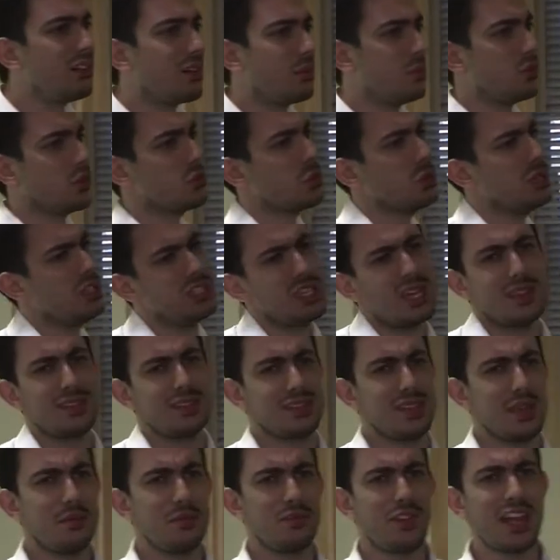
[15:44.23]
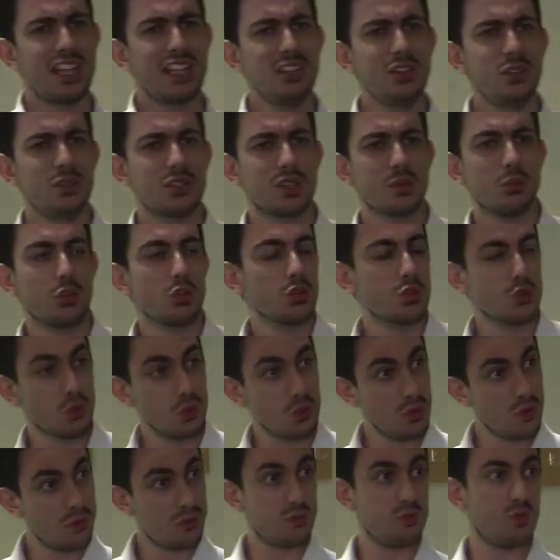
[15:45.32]
I'm not sure we share the same values, I'm not sure
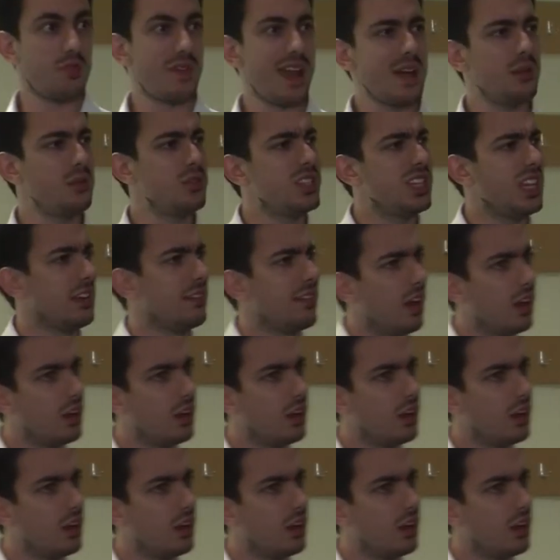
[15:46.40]
you're from around here,